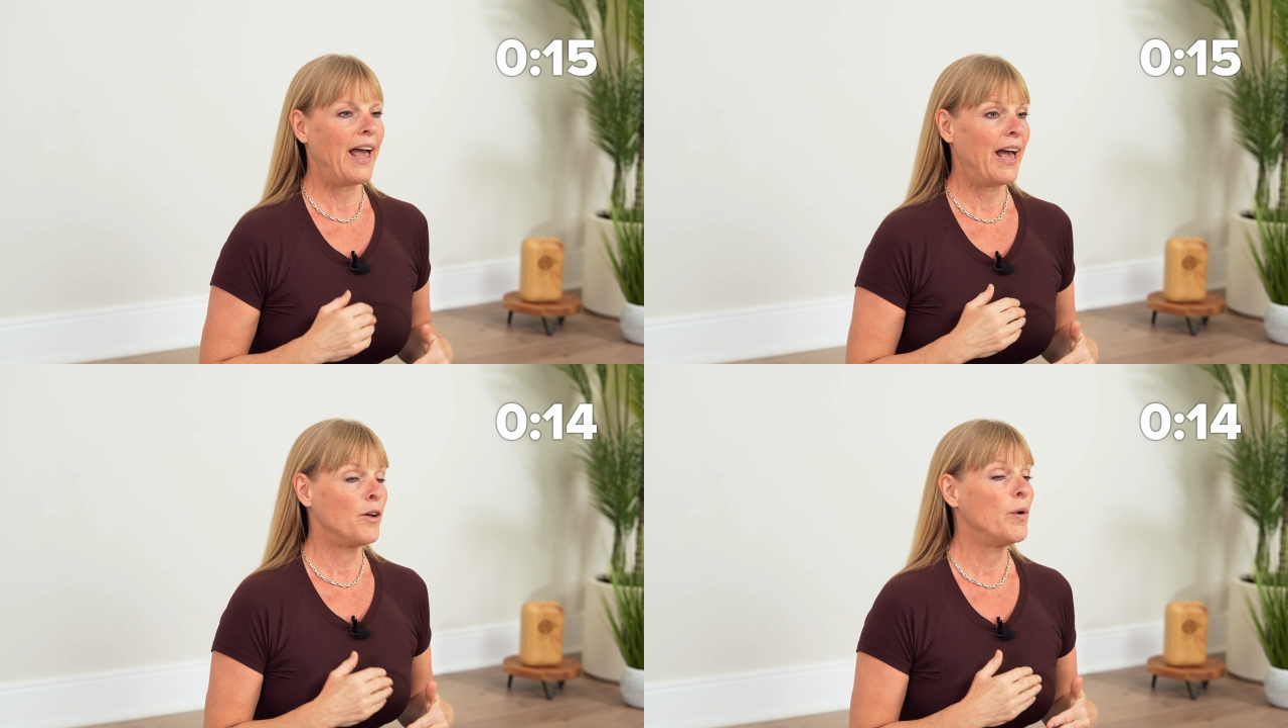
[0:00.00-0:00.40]

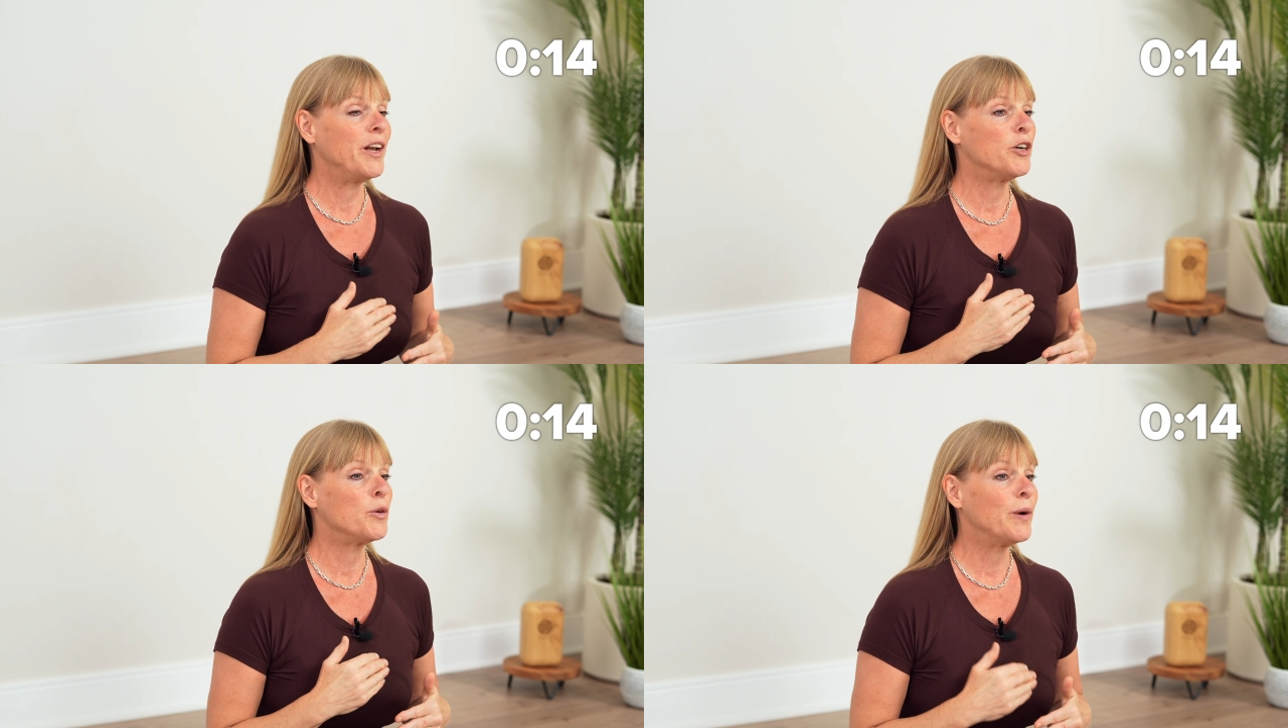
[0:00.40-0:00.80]
And
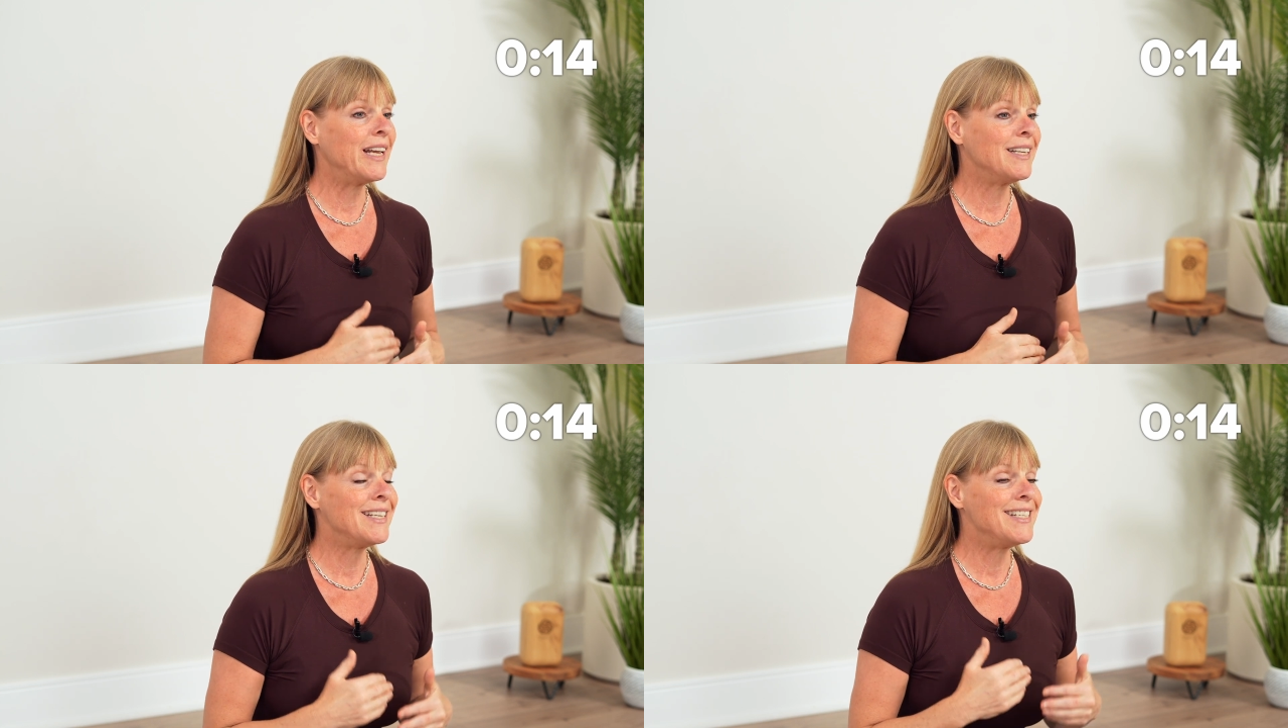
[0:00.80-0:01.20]
when you're
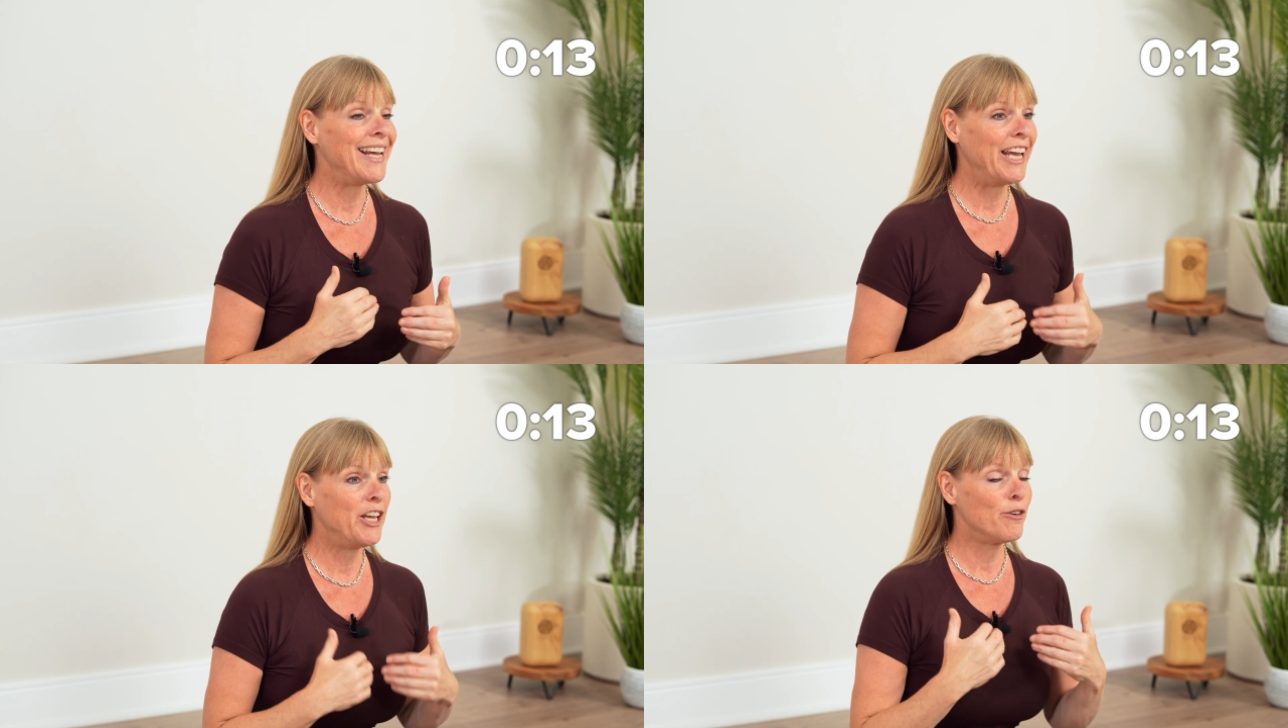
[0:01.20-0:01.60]
ready to
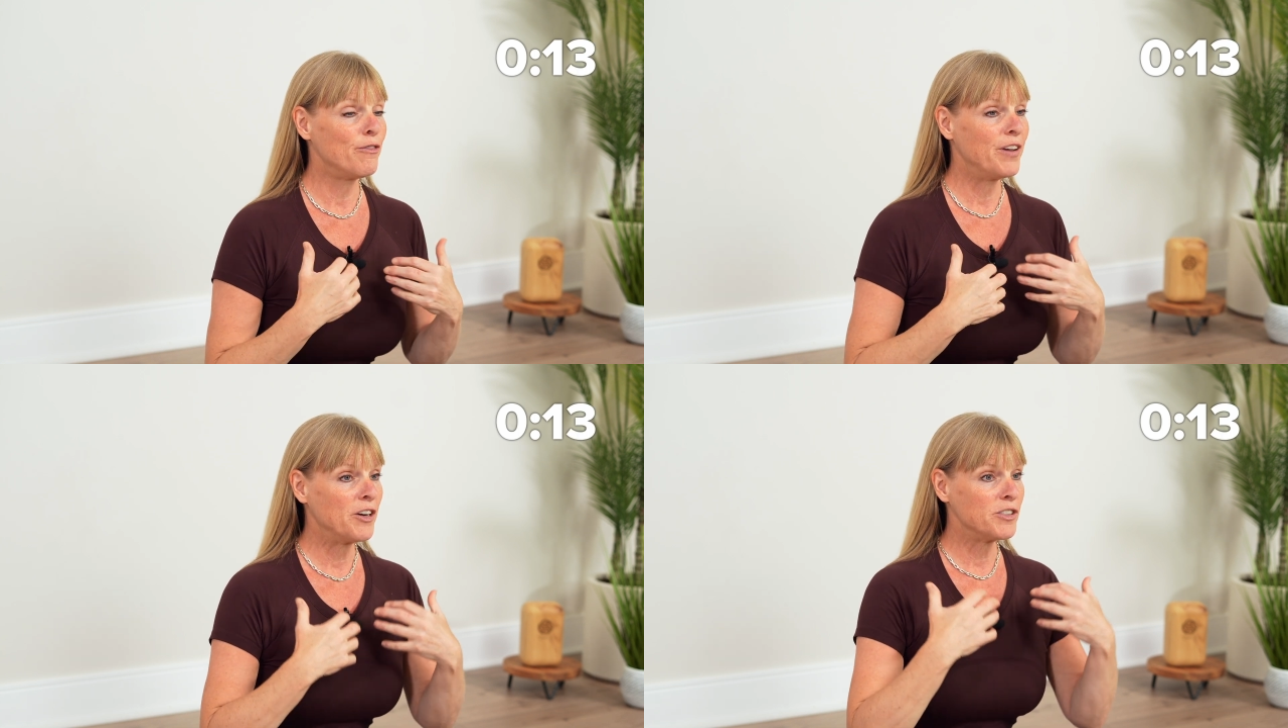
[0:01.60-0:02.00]
take your
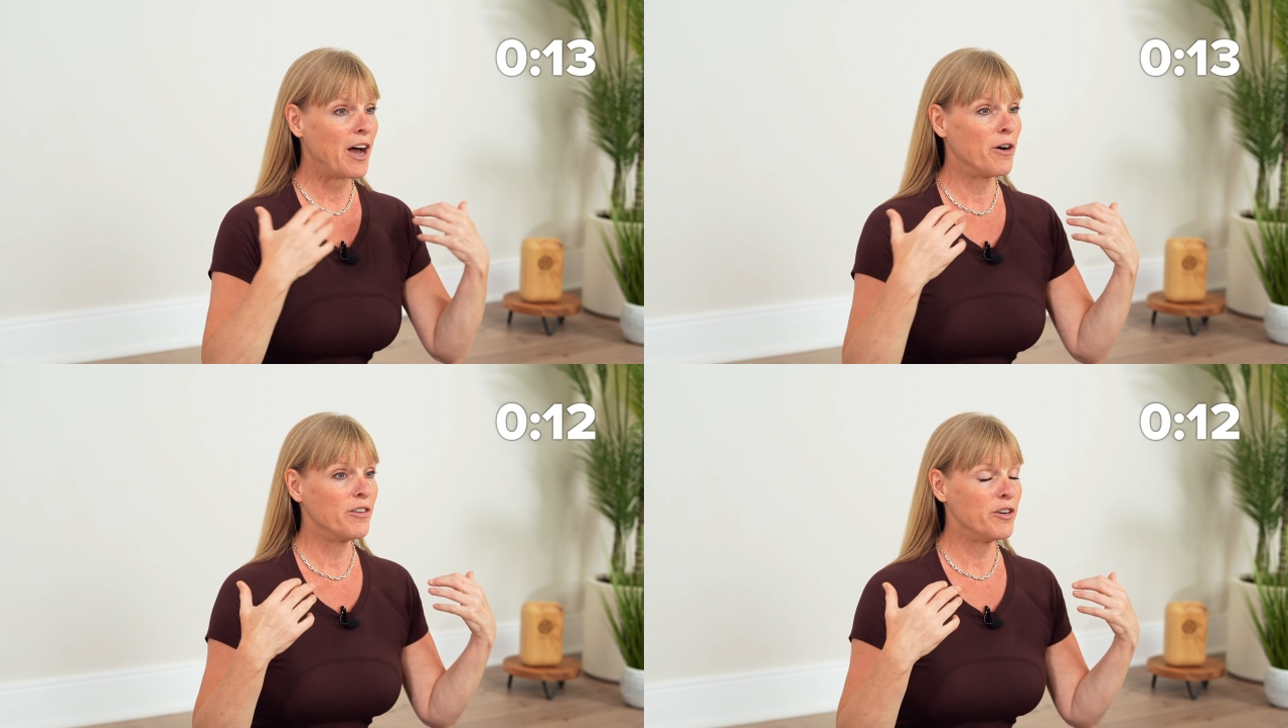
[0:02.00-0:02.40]
fingers
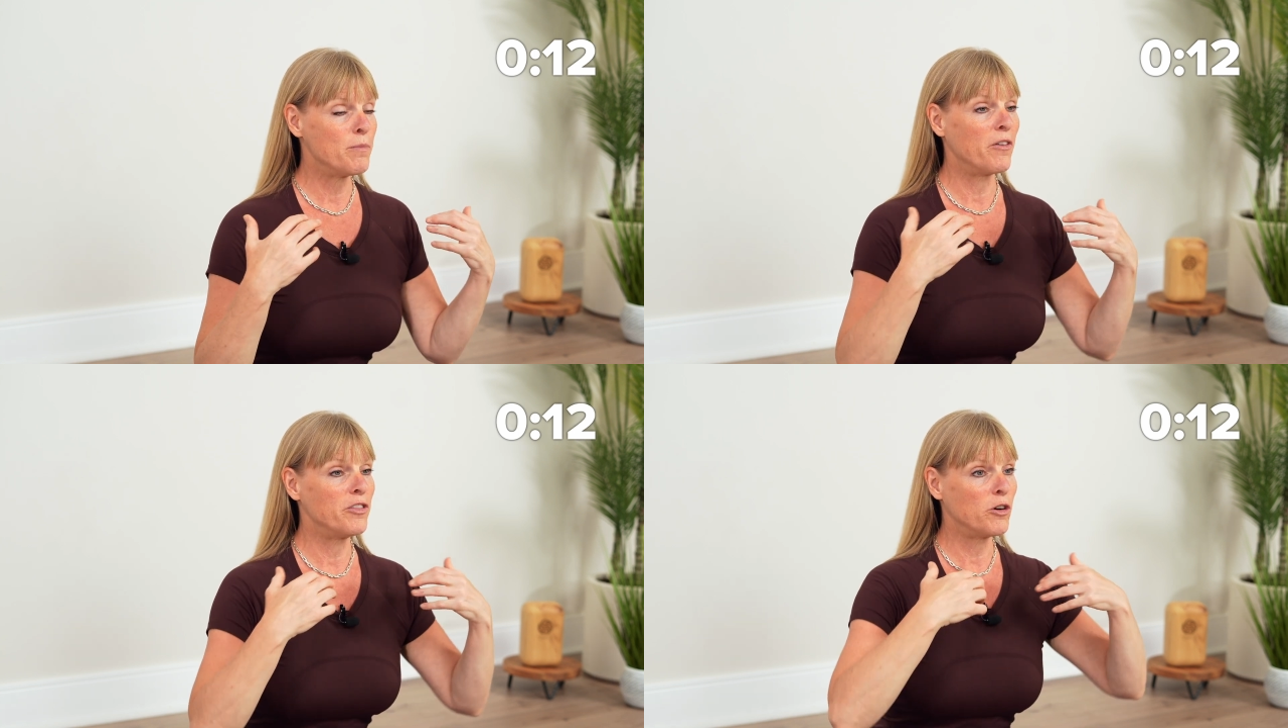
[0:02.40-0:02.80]
out of your mouth,